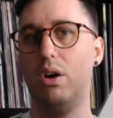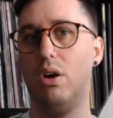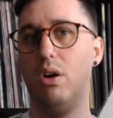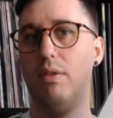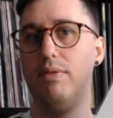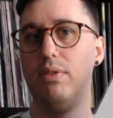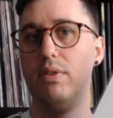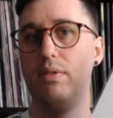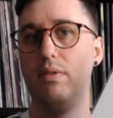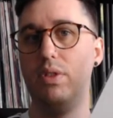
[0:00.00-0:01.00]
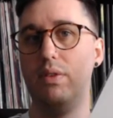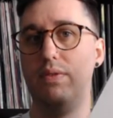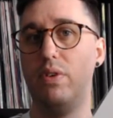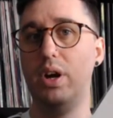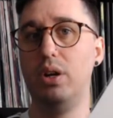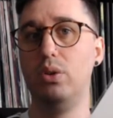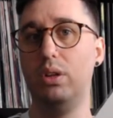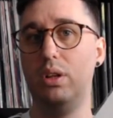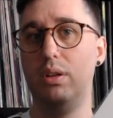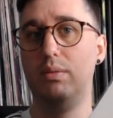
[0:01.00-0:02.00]
of the
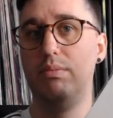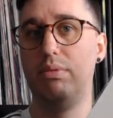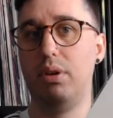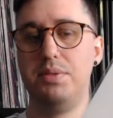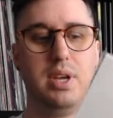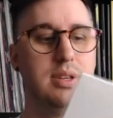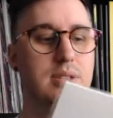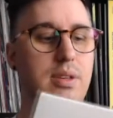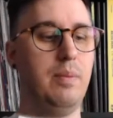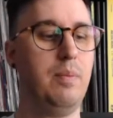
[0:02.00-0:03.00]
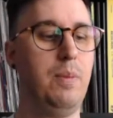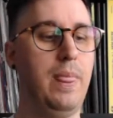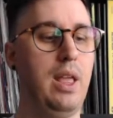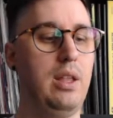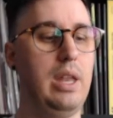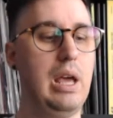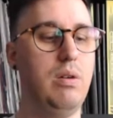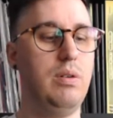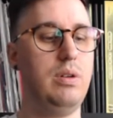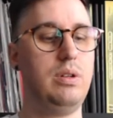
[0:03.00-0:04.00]
vinyl process.
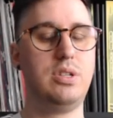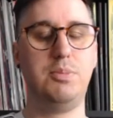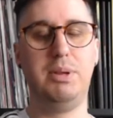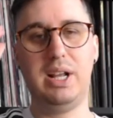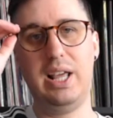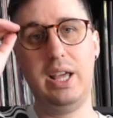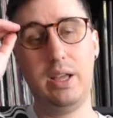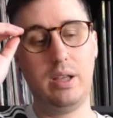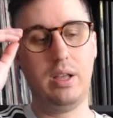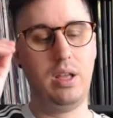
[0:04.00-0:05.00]
Now, just to be clear,